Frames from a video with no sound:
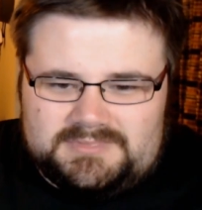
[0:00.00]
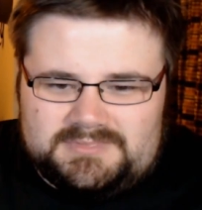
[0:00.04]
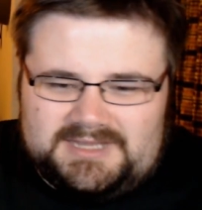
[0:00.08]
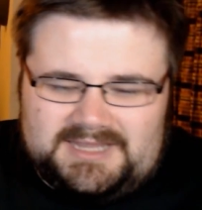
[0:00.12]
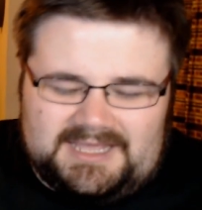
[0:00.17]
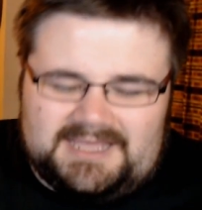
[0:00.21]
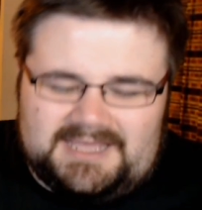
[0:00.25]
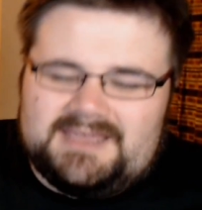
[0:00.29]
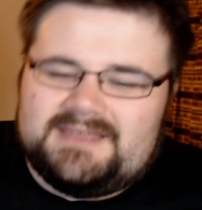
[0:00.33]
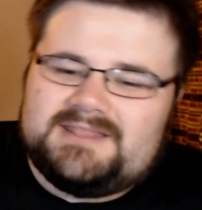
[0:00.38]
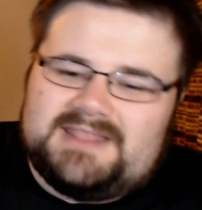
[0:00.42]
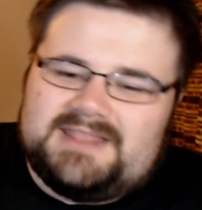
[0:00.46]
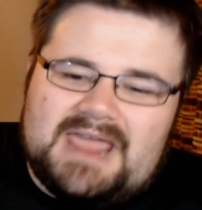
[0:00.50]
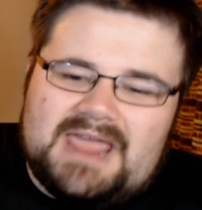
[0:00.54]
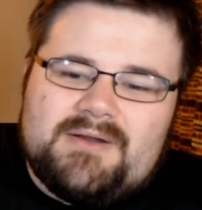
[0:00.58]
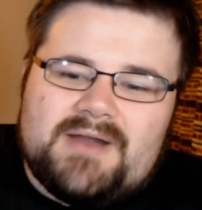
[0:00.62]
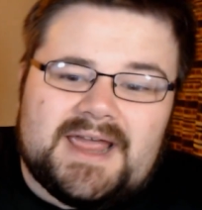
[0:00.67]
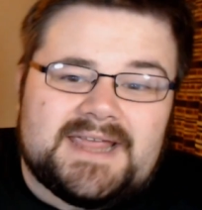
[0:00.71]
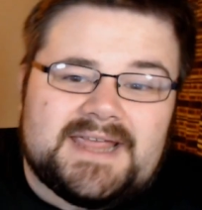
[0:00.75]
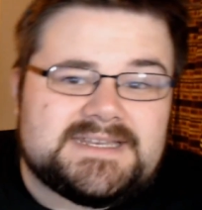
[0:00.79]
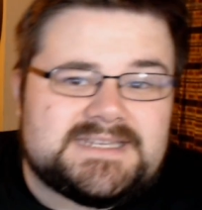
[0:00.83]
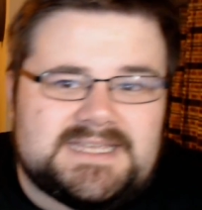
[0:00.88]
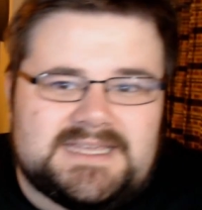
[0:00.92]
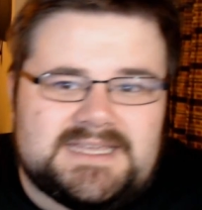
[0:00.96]
their
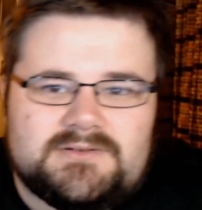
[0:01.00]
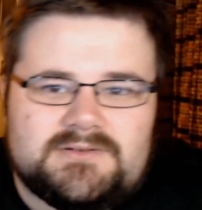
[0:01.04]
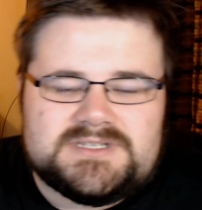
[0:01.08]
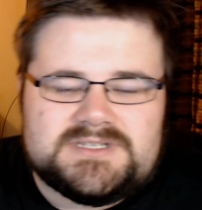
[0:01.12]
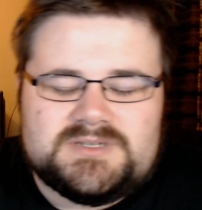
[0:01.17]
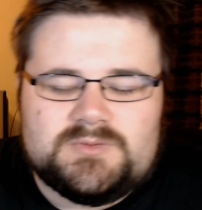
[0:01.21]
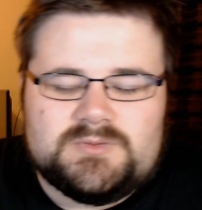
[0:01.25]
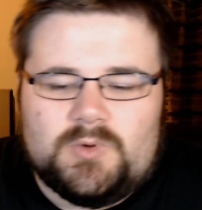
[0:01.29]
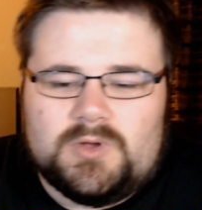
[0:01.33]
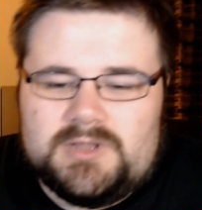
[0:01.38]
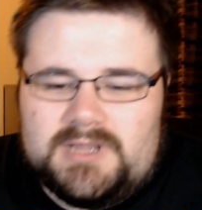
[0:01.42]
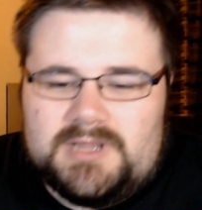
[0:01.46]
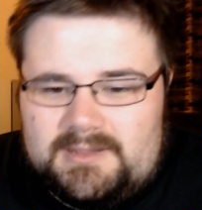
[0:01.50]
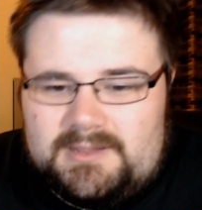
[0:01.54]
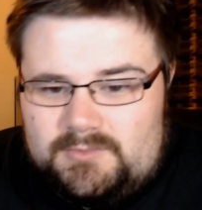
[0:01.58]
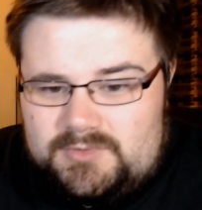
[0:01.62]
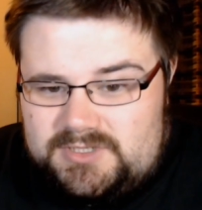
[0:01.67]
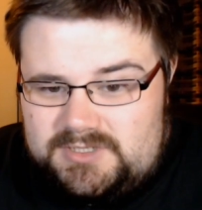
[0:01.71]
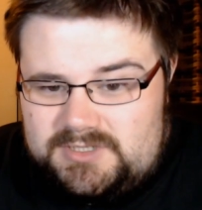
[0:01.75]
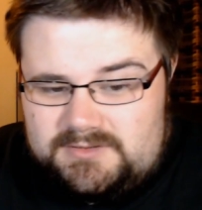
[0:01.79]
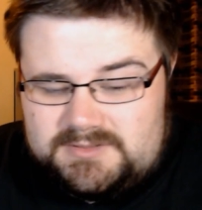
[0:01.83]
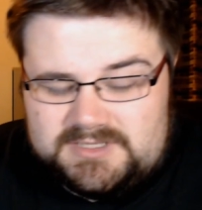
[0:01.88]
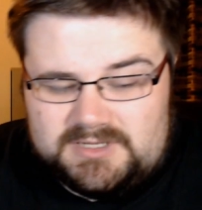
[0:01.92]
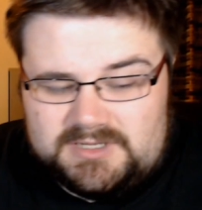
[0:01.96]
idea what Light
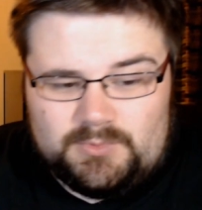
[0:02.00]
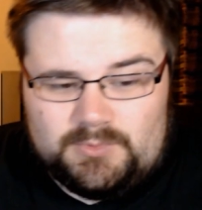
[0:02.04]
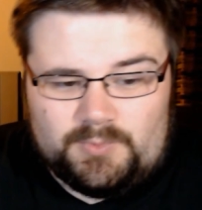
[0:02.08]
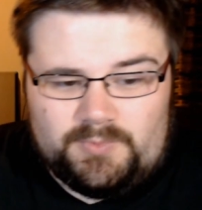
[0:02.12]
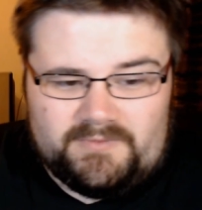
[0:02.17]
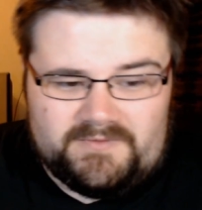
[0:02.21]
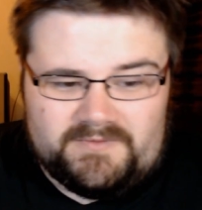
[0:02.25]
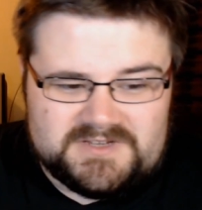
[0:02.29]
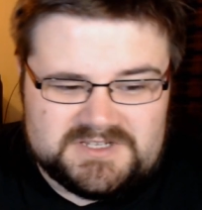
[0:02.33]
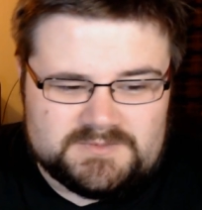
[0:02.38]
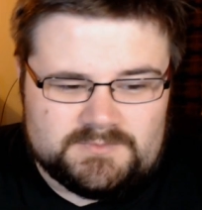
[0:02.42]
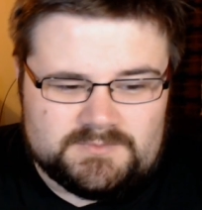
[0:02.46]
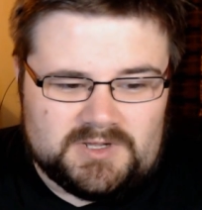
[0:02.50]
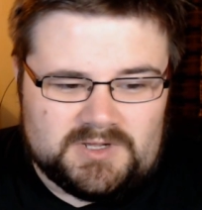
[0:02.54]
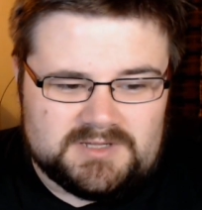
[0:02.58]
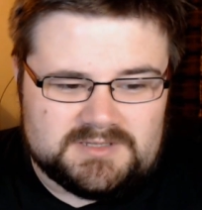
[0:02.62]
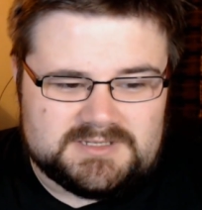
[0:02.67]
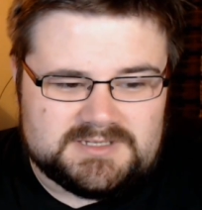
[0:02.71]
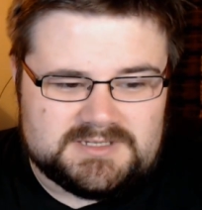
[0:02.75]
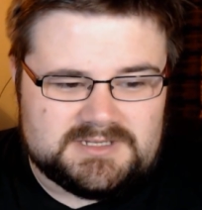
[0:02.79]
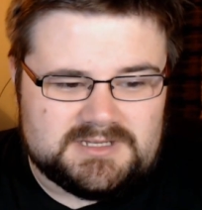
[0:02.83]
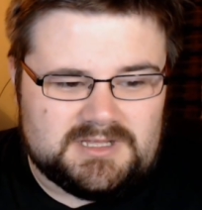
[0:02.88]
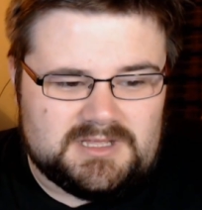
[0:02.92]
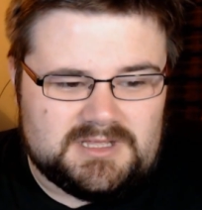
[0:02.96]
would do to come up with a
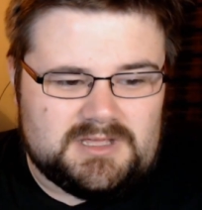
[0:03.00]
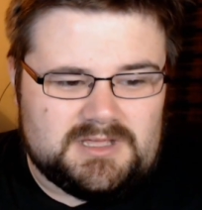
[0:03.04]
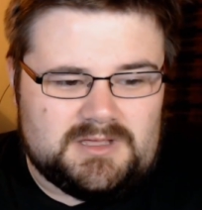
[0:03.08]
smart